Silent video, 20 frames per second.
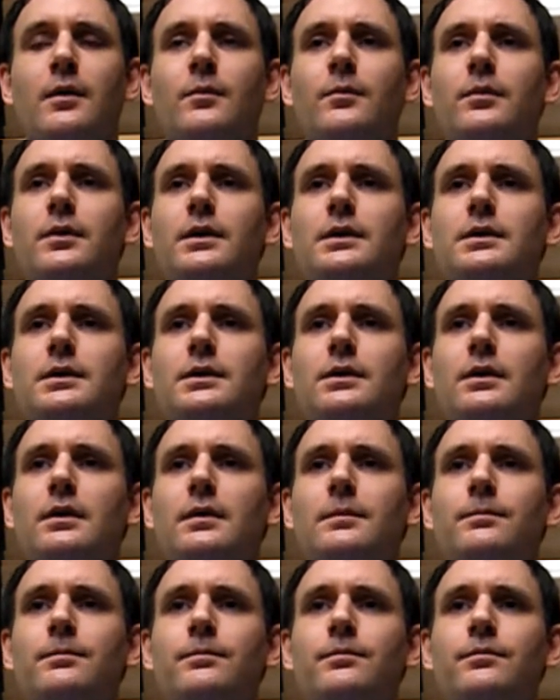But
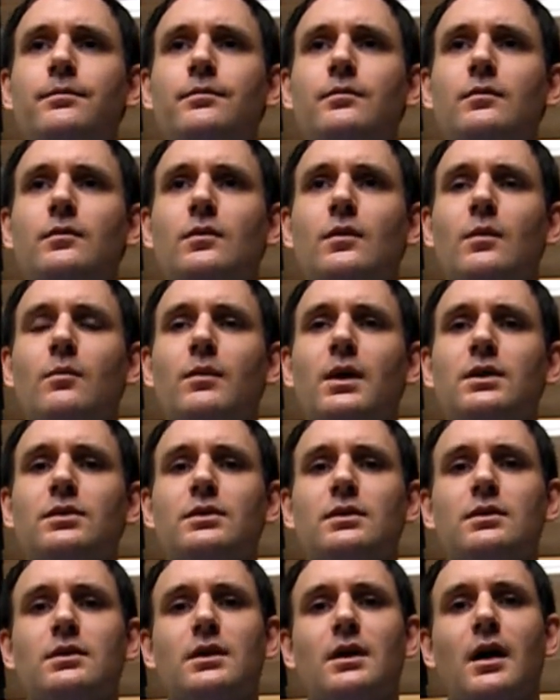um, basically,